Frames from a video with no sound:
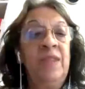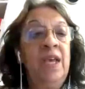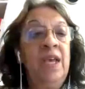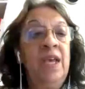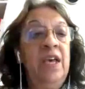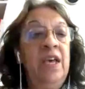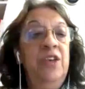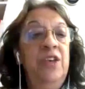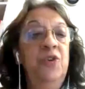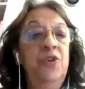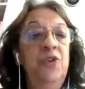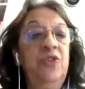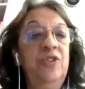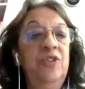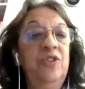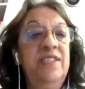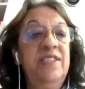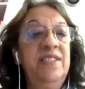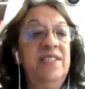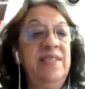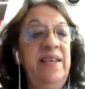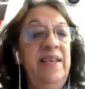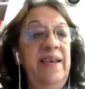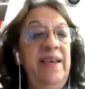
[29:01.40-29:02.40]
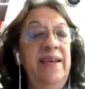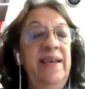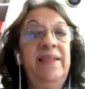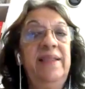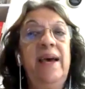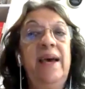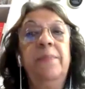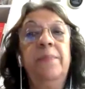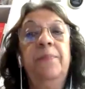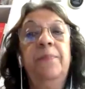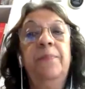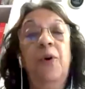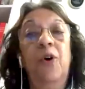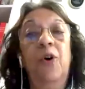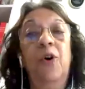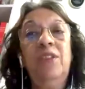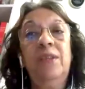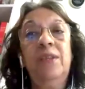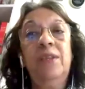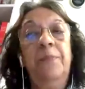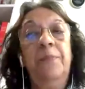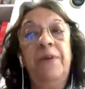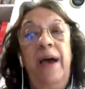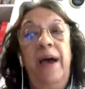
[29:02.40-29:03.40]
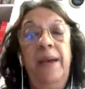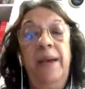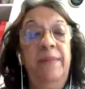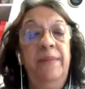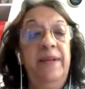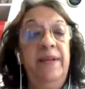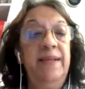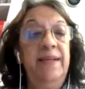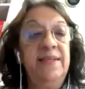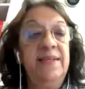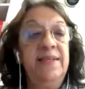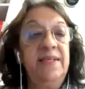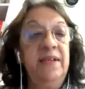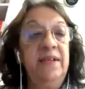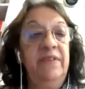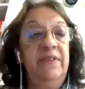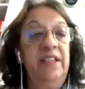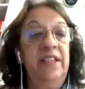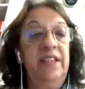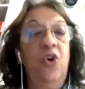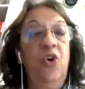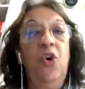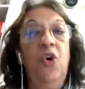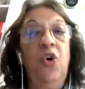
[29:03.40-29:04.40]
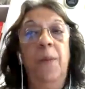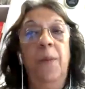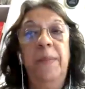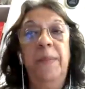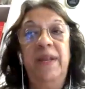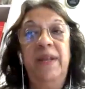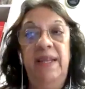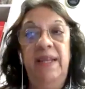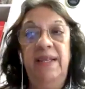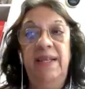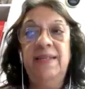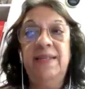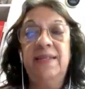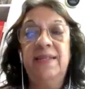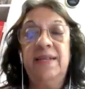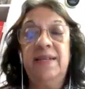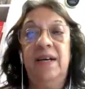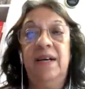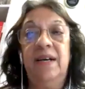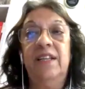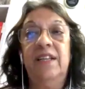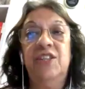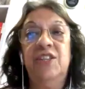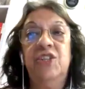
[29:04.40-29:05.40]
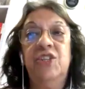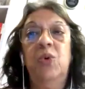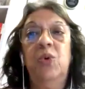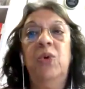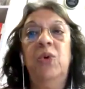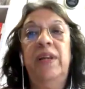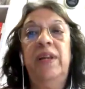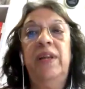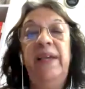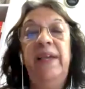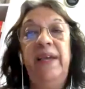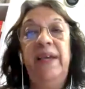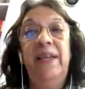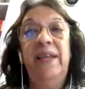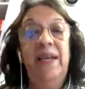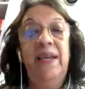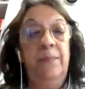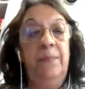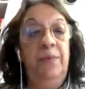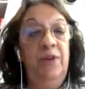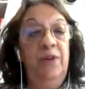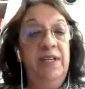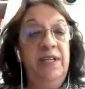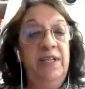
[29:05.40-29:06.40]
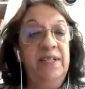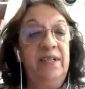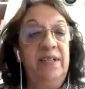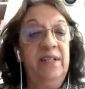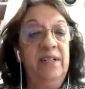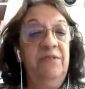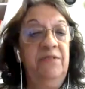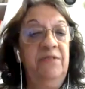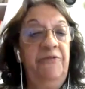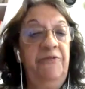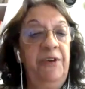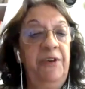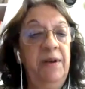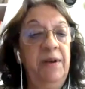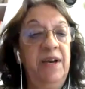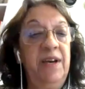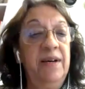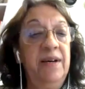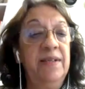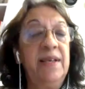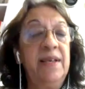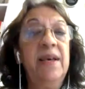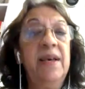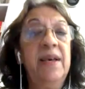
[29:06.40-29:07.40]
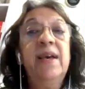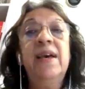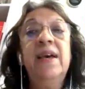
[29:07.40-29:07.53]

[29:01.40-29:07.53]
you could see that both the prime minister and the home minister, the two leading political figures,